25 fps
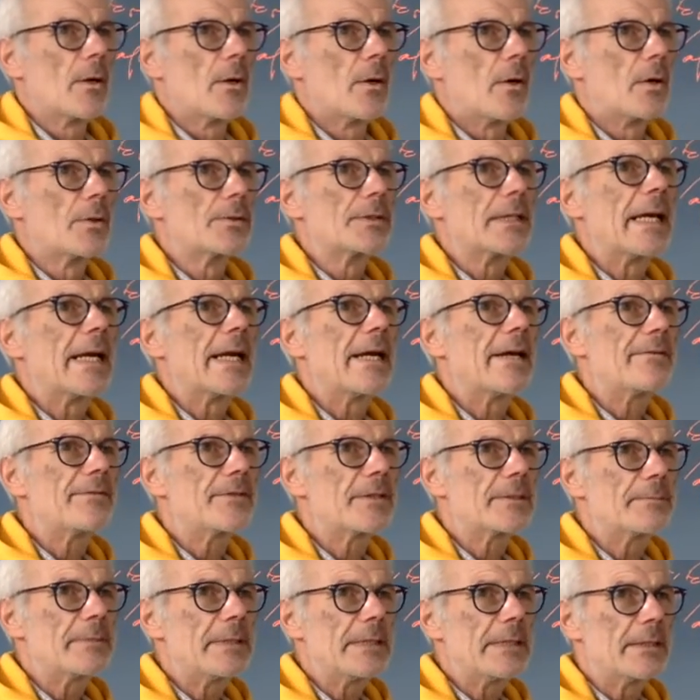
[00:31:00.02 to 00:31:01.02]
or there have
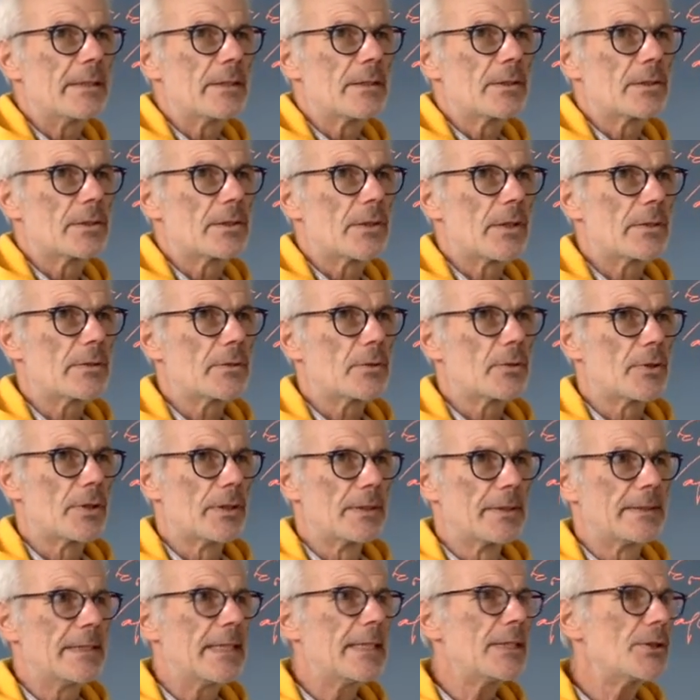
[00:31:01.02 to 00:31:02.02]
to be certain
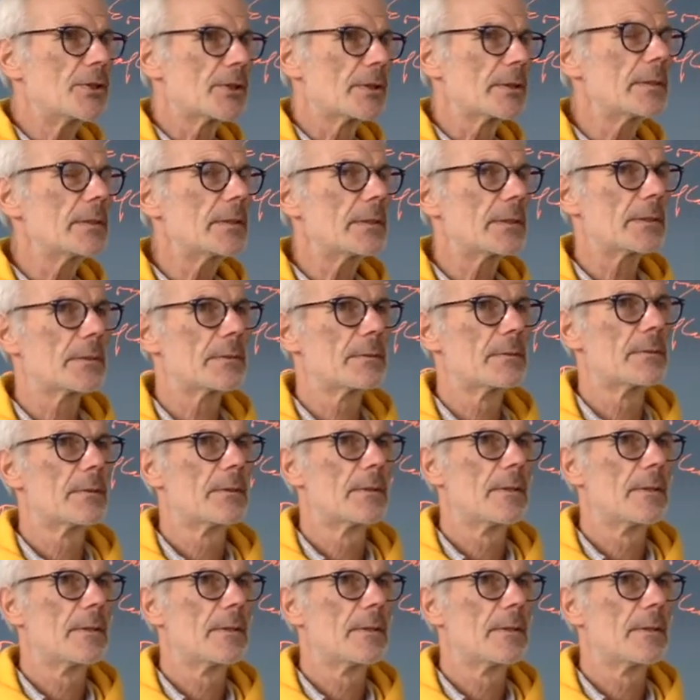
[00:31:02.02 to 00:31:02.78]
conditions